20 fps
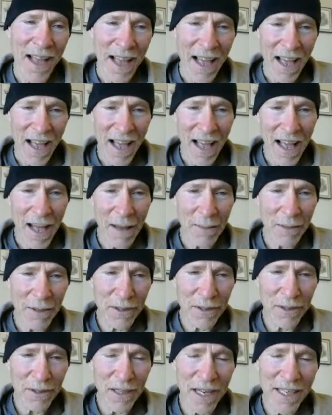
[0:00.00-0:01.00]

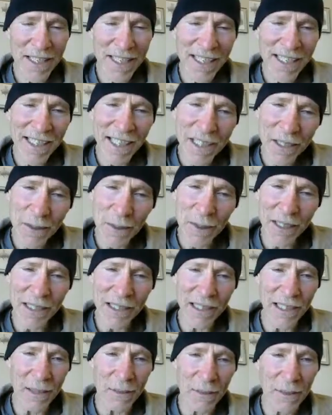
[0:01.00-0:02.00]
Abs
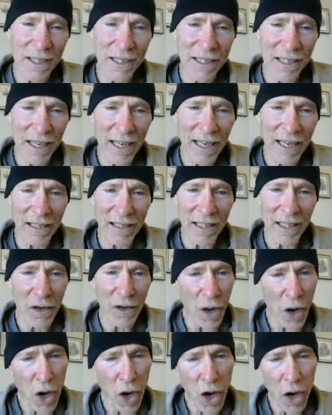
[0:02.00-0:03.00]
assiduously recycling
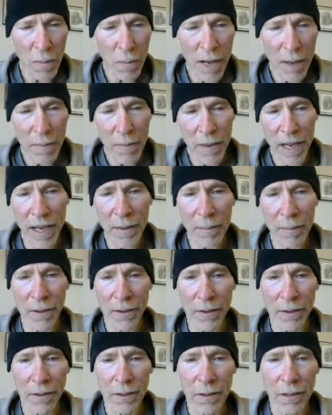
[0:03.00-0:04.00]
all my
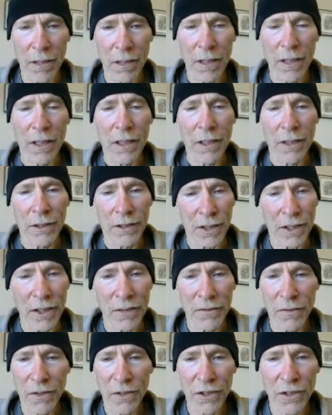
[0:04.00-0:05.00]
paper
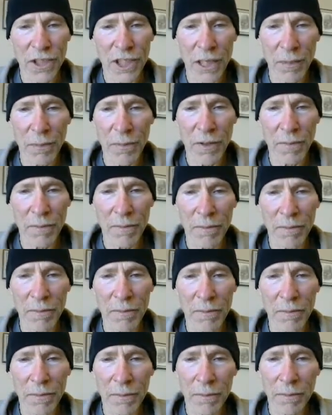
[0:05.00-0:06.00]
just for shipment
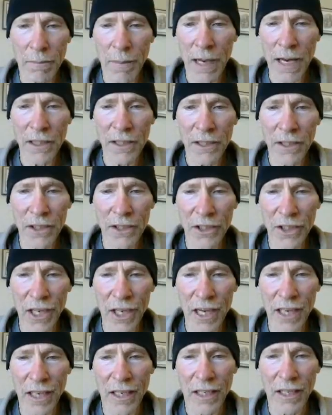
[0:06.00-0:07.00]
back to
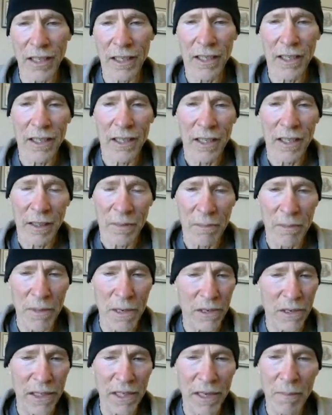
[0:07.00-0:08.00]
China,
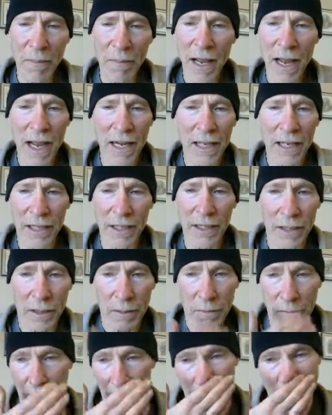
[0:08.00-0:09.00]
merely to package
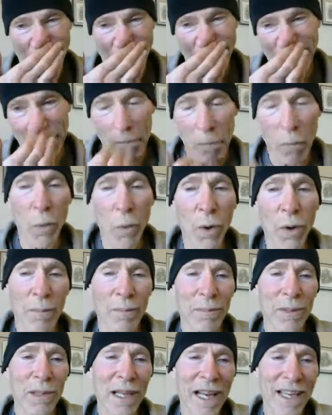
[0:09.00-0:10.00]
more
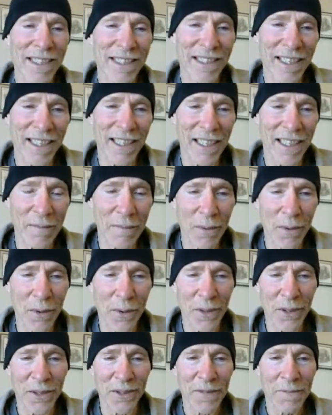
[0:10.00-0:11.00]
plastic
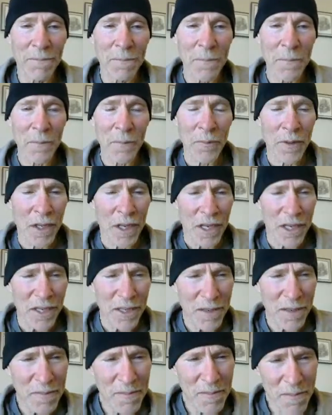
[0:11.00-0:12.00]
imports,
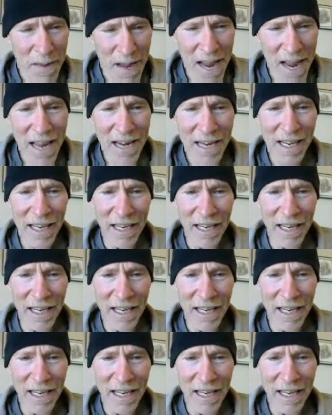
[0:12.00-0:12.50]
demanding